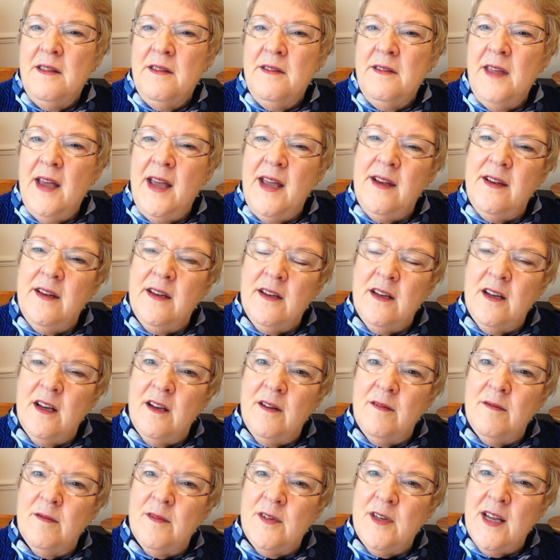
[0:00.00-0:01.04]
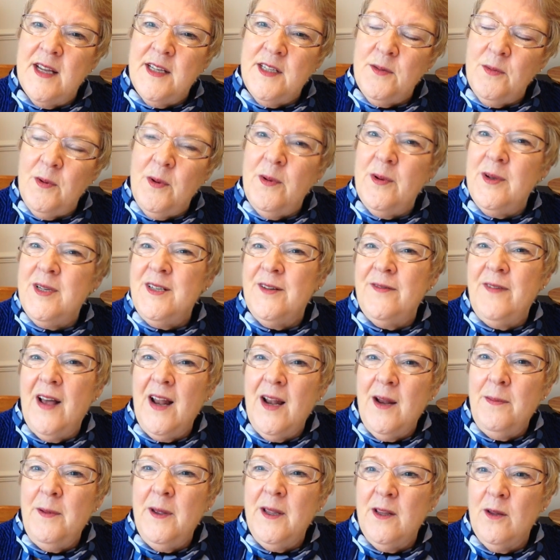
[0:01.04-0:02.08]
Then, as we were
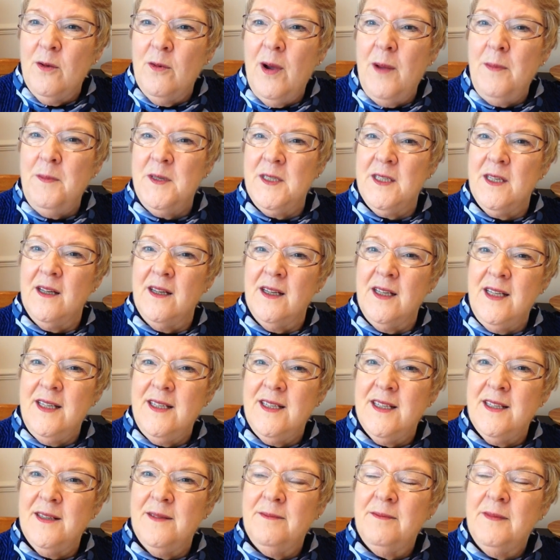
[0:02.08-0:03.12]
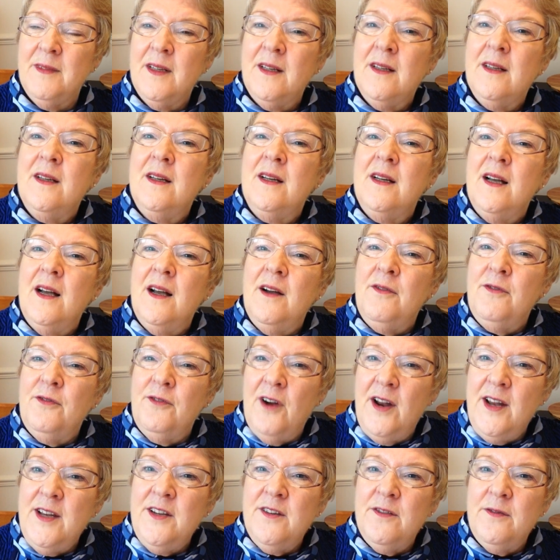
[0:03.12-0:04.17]
developing the website, a
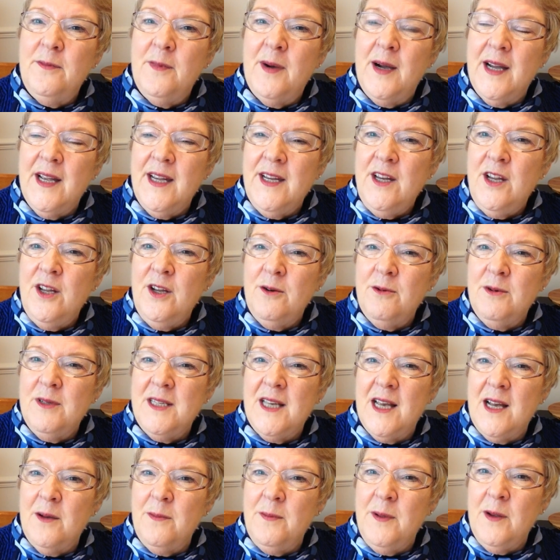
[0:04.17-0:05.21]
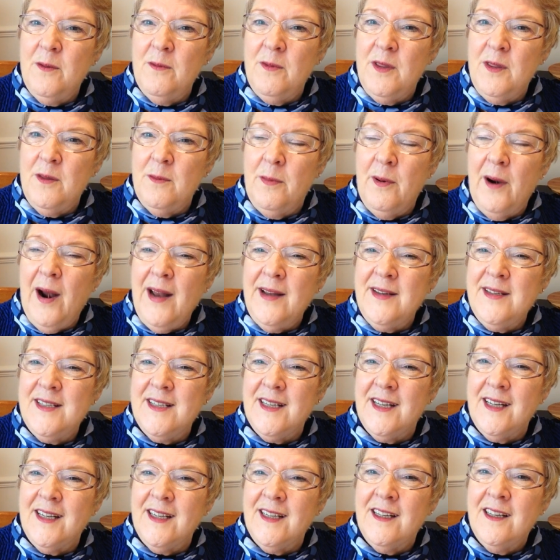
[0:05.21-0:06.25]
friend of mine who was helping with the
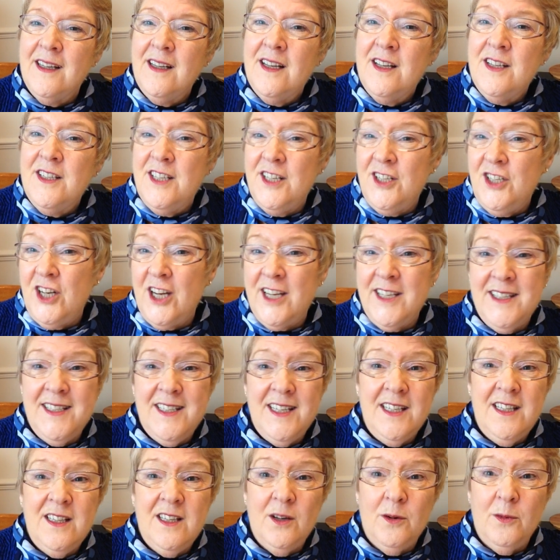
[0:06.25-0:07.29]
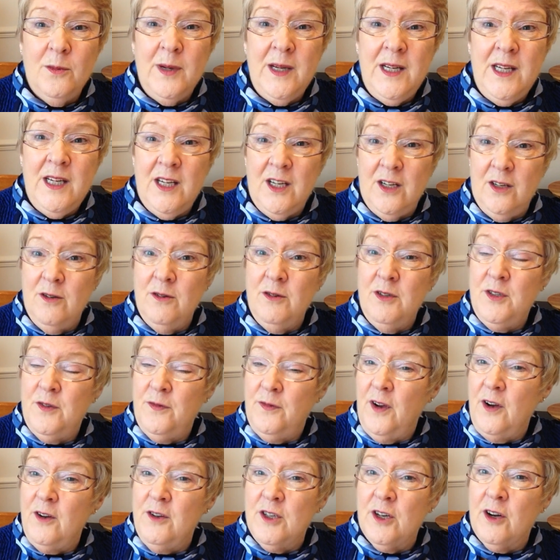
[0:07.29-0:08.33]
branding suggested that we used
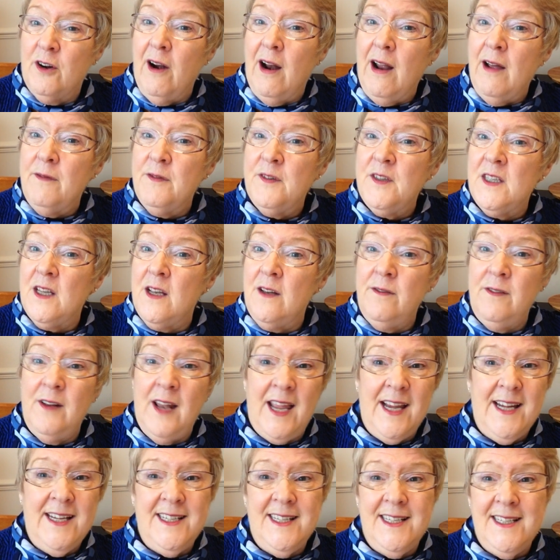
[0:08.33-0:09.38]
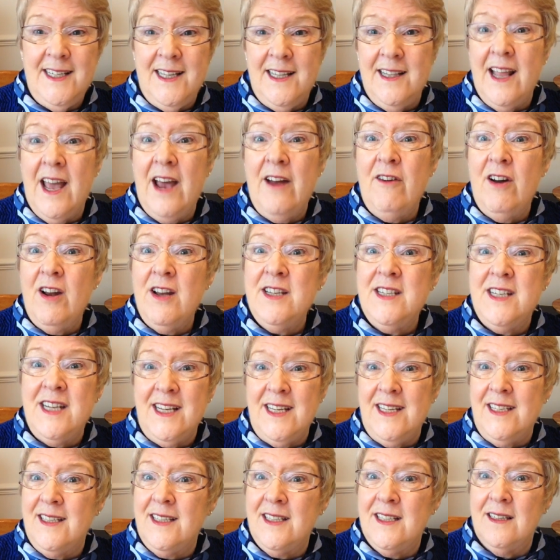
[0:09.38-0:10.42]
photographs of ladies in their
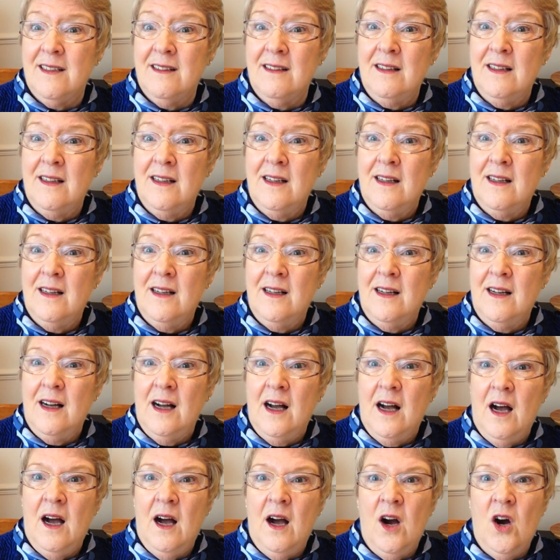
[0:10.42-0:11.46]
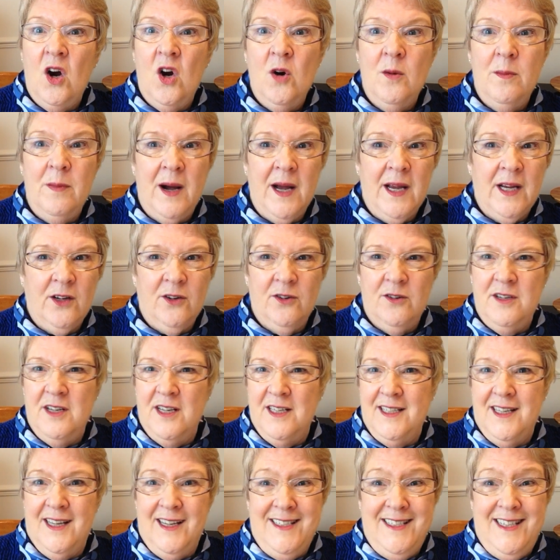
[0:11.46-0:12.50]
undies. Oh my
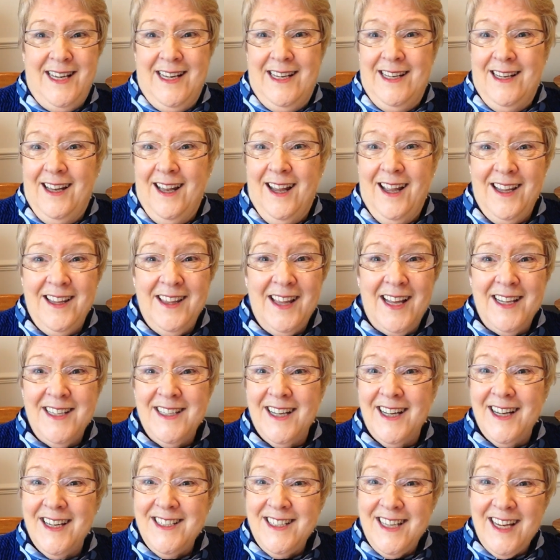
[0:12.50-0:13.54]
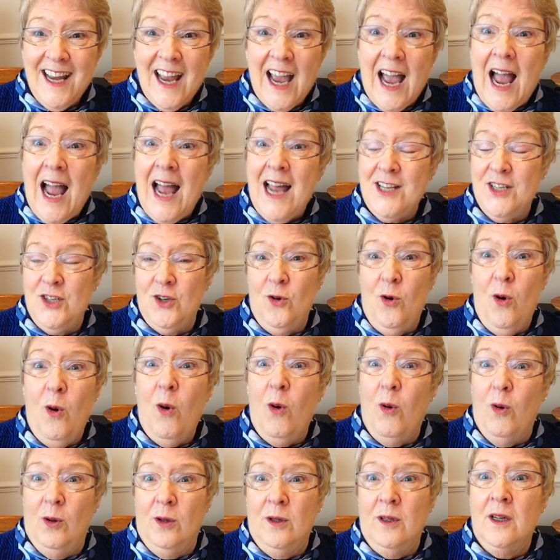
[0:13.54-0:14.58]
goodness, I didn't like that idea at
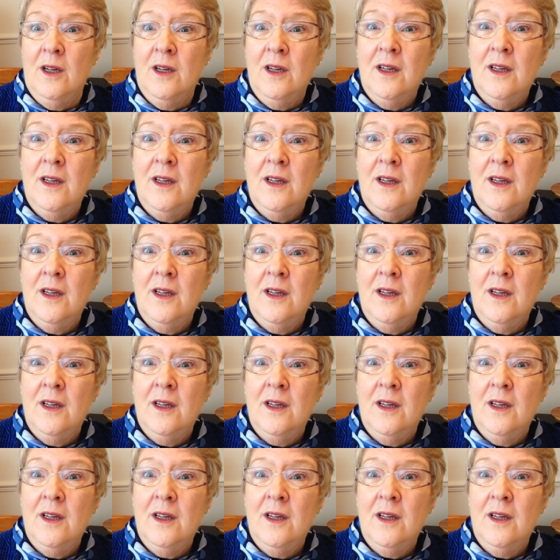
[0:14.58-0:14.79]
all.